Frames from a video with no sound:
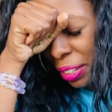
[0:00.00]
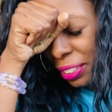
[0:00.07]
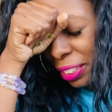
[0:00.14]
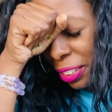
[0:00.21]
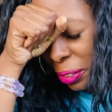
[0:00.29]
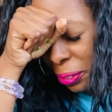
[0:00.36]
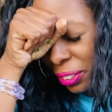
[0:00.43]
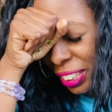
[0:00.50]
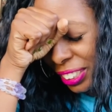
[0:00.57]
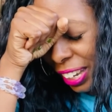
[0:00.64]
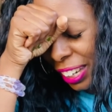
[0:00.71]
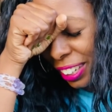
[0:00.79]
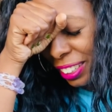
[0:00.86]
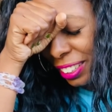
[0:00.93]
literally
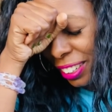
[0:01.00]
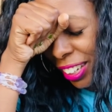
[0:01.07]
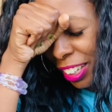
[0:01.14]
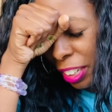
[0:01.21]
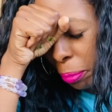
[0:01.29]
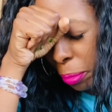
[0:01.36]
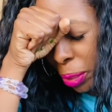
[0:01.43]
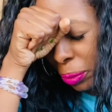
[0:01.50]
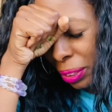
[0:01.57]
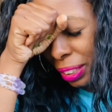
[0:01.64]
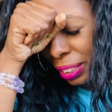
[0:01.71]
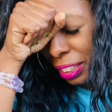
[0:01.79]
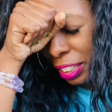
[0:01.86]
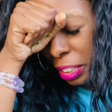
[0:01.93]
taking a knee in the middle of the
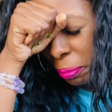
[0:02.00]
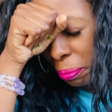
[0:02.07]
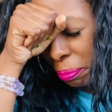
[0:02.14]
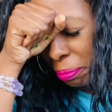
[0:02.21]
club.